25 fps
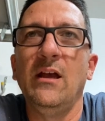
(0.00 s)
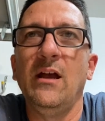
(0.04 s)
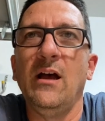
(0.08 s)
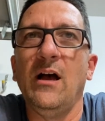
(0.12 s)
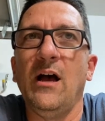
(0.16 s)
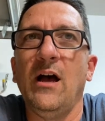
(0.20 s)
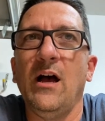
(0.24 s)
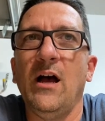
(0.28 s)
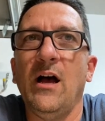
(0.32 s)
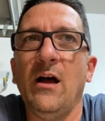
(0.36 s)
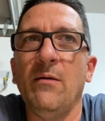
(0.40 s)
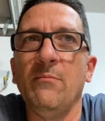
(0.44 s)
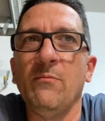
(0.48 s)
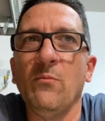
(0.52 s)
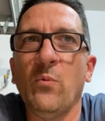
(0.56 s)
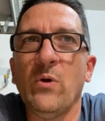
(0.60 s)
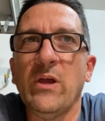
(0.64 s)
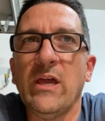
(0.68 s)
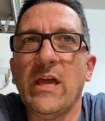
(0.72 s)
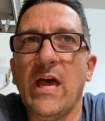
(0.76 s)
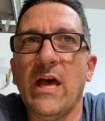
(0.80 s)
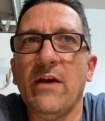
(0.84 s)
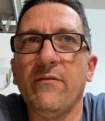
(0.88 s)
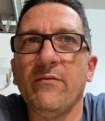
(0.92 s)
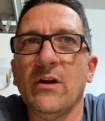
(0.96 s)
We
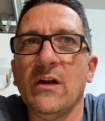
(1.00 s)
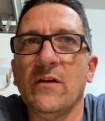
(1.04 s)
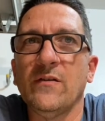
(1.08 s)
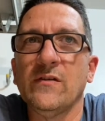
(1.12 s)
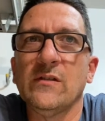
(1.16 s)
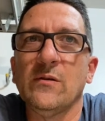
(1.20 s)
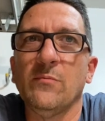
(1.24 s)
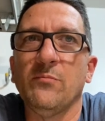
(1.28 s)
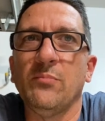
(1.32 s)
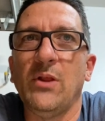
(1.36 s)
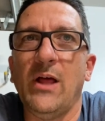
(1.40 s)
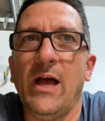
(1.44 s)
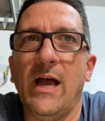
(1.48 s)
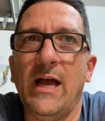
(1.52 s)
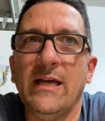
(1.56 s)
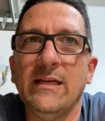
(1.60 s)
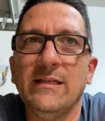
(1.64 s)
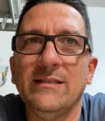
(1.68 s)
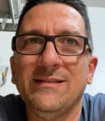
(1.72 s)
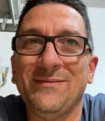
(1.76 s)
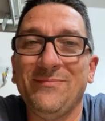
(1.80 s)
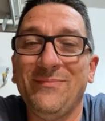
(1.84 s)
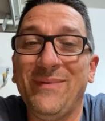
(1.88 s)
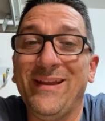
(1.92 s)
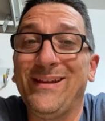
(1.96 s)
have enough
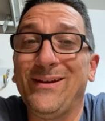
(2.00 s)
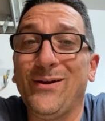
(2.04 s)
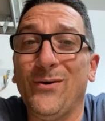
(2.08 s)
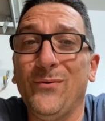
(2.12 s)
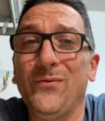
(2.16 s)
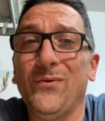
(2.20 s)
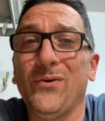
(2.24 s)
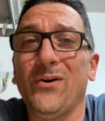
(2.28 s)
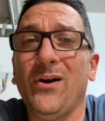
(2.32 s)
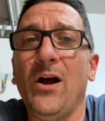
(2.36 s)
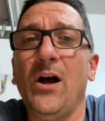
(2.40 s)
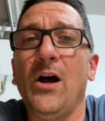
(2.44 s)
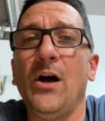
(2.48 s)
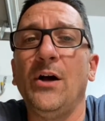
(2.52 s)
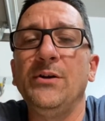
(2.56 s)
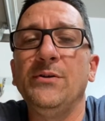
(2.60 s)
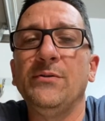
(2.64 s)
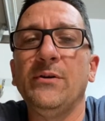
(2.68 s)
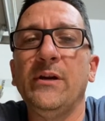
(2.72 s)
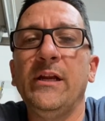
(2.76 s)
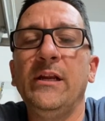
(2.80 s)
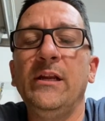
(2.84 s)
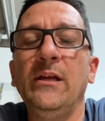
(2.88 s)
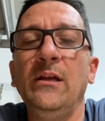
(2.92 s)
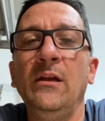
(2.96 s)
supplies to make over
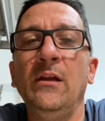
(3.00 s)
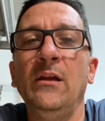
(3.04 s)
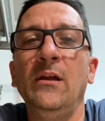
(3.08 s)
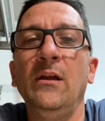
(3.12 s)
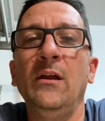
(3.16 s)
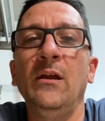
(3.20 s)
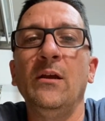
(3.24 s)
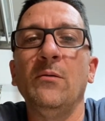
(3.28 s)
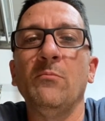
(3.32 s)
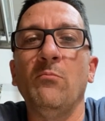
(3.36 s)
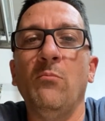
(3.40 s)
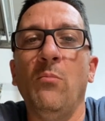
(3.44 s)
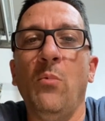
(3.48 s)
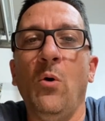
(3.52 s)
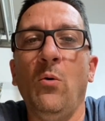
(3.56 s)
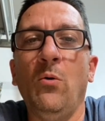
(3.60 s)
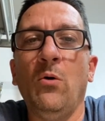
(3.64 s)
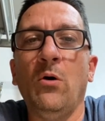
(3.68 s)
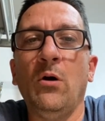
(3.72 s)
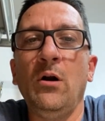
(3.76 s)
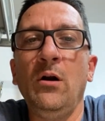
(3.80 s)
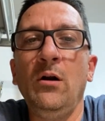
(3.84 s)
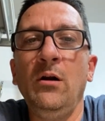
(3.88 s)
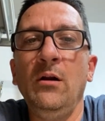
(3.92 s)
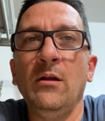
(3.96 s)
100
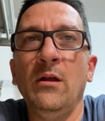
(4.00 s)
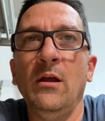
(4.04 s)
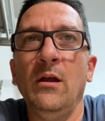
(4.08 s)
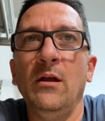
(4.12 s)
more.